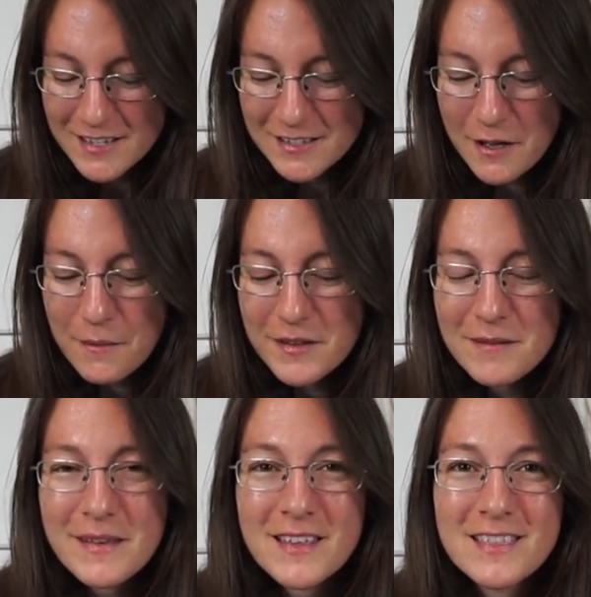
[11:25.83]
So I
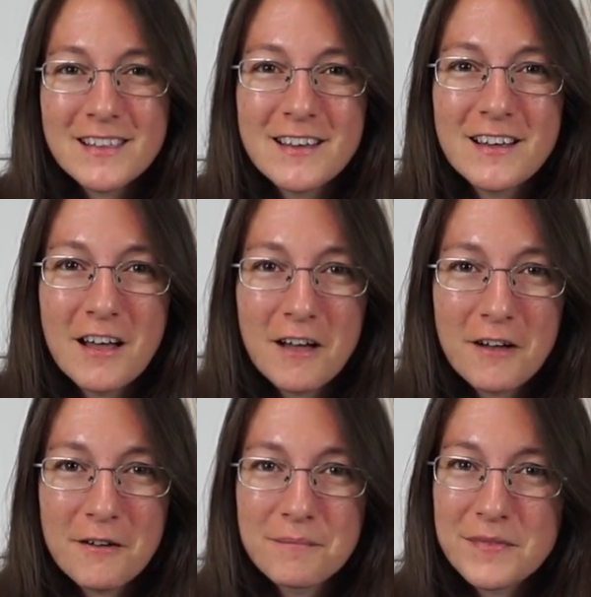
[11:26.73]
wanna make
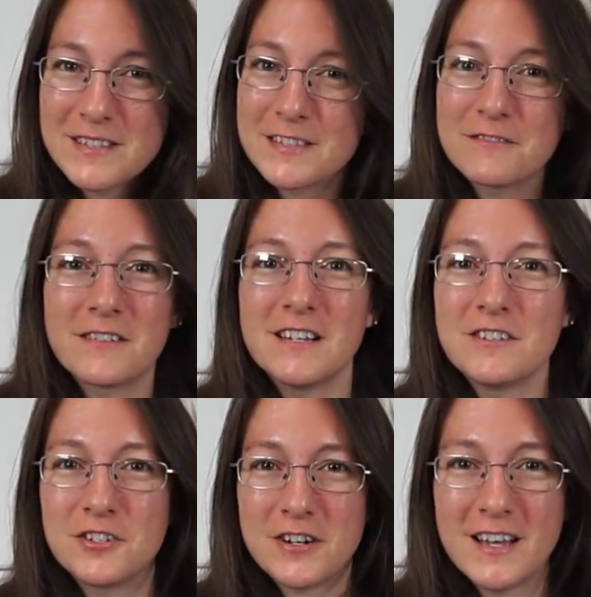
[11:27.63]
the, it's the
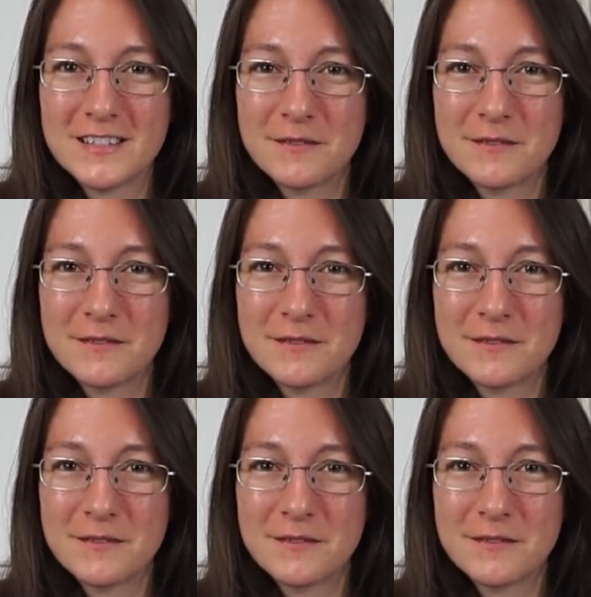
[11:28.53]
fringe dress.